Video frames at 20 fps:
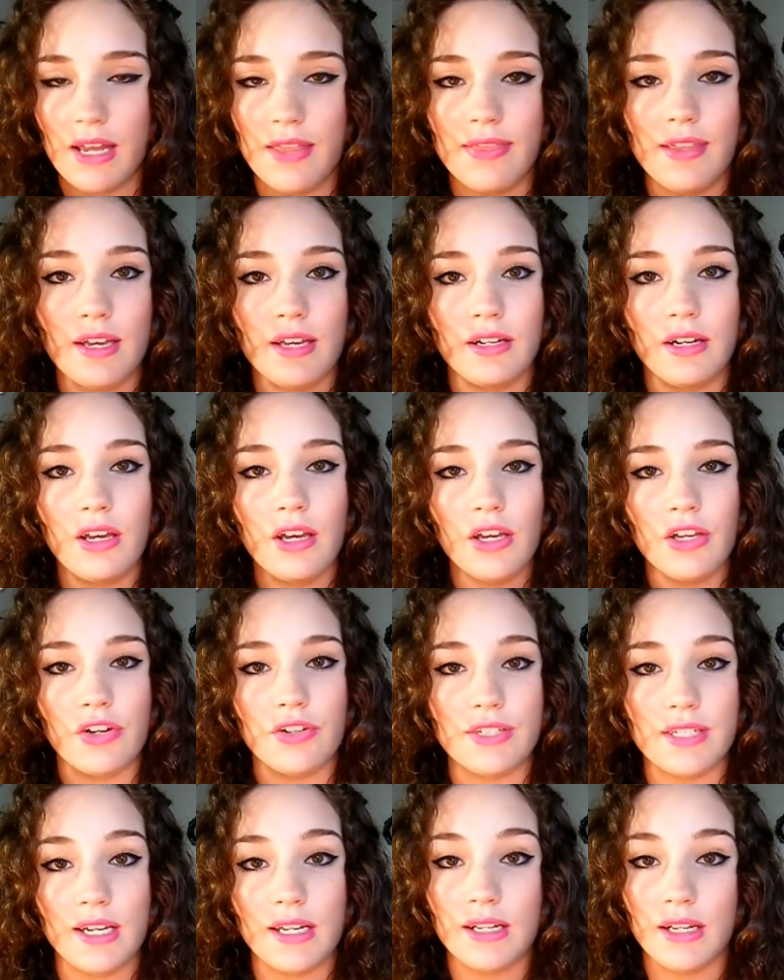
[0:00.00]
And then your
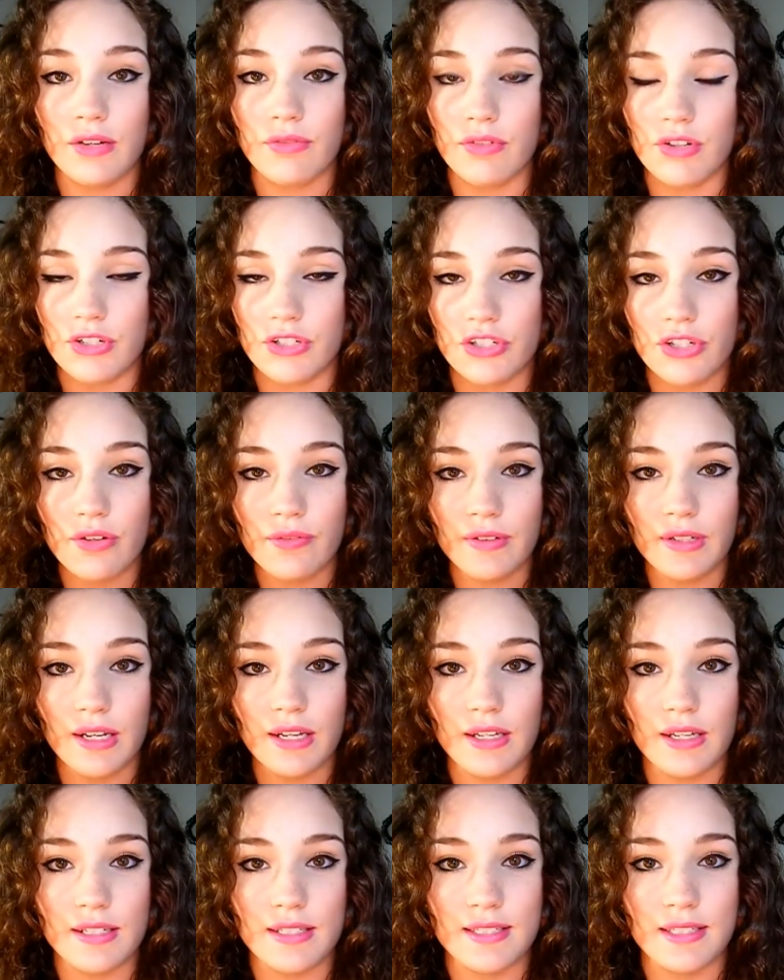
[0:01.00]
skin can
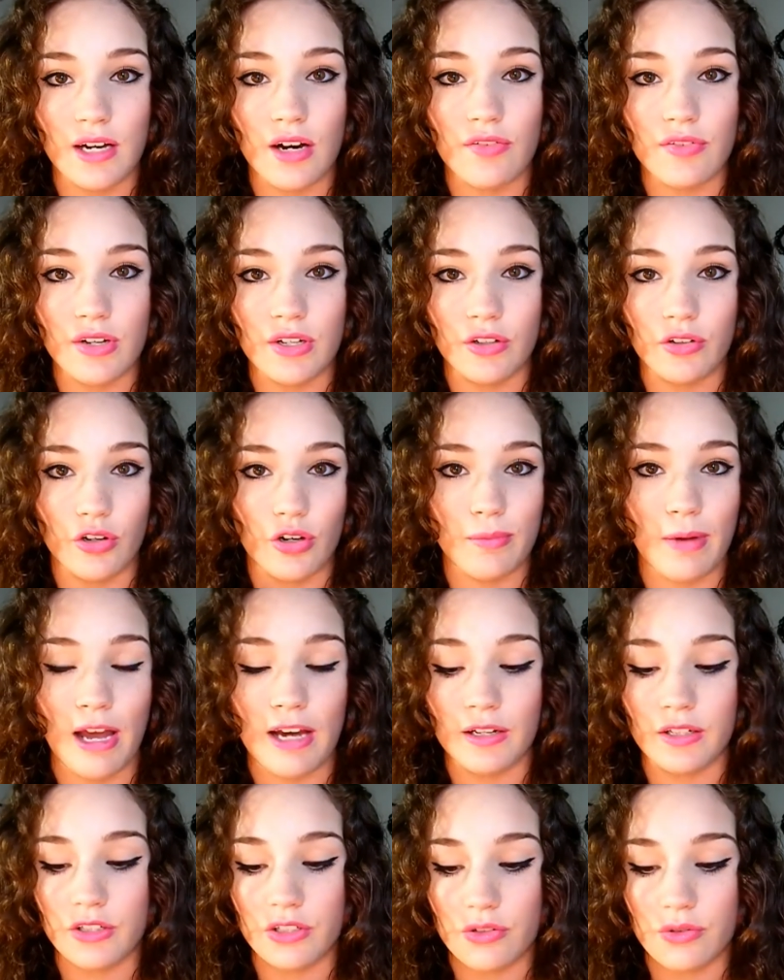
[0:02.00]
rejuvenate itself and grow
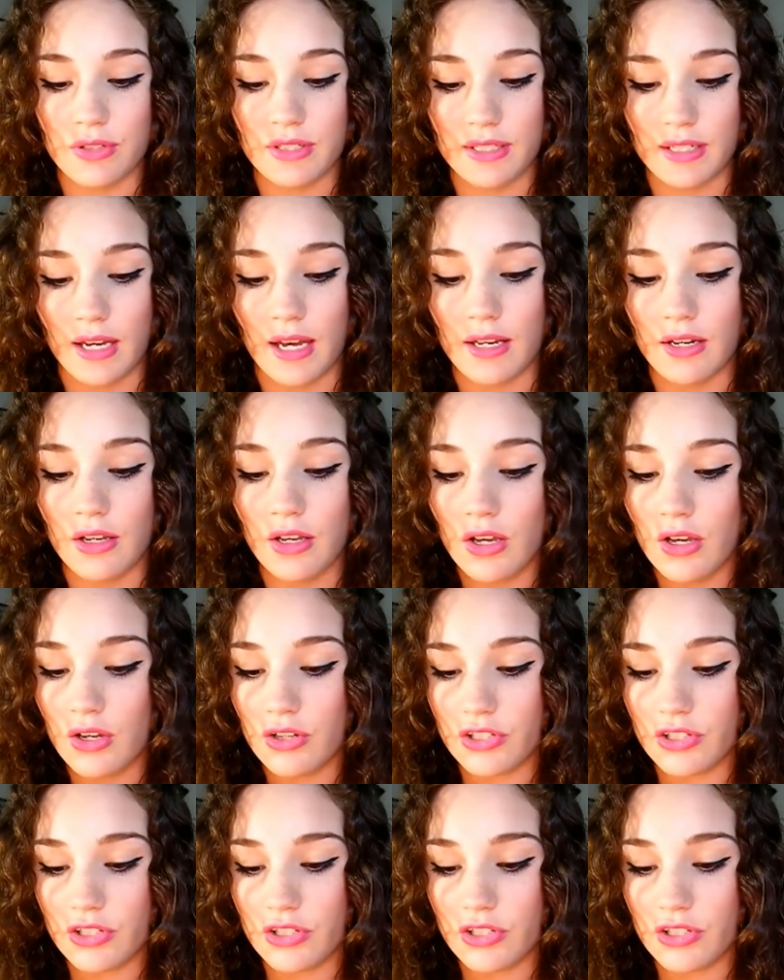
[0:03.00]
back new skin.